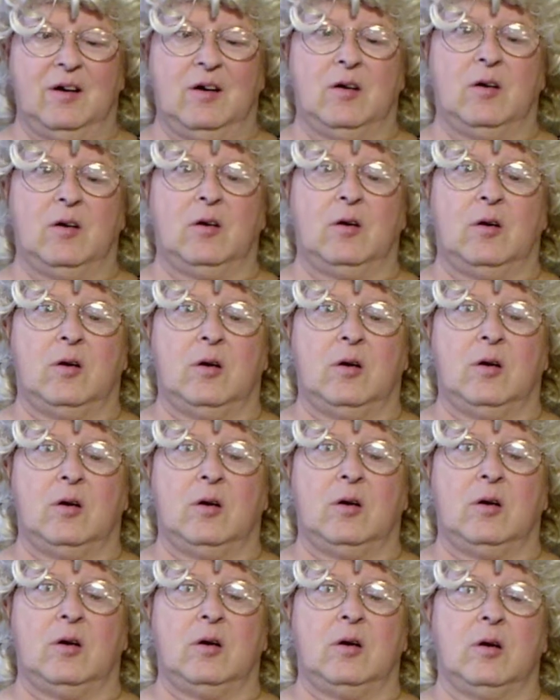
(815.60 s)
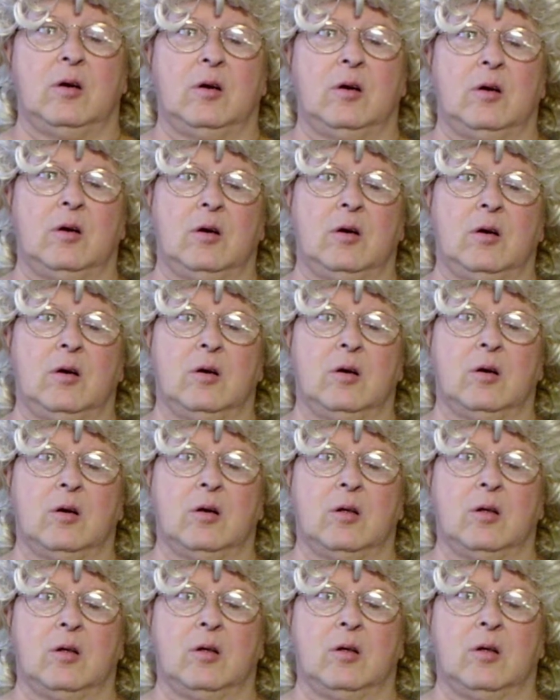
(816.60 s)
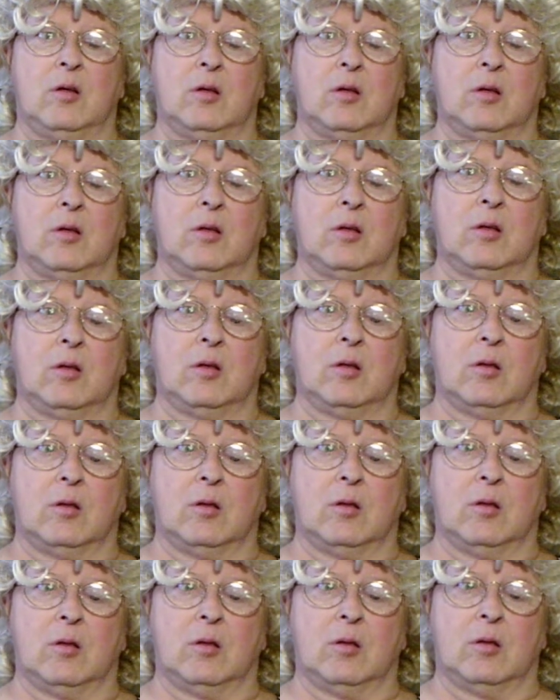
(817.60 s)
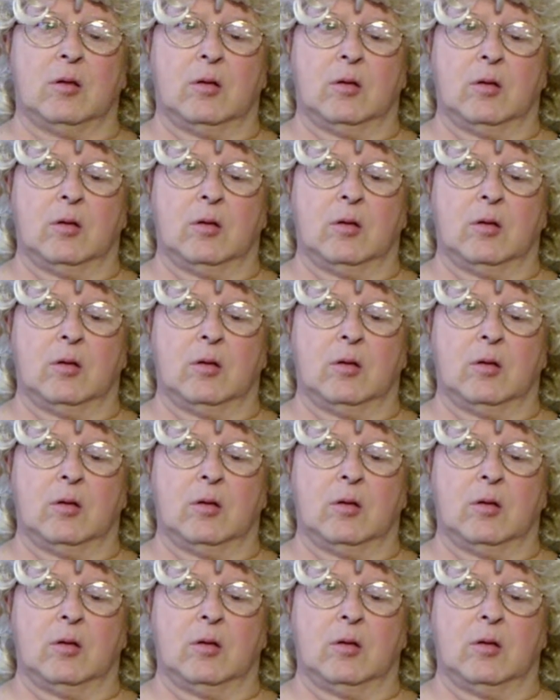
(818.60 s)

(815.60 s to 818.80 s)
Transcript: No one is speaking in this clip.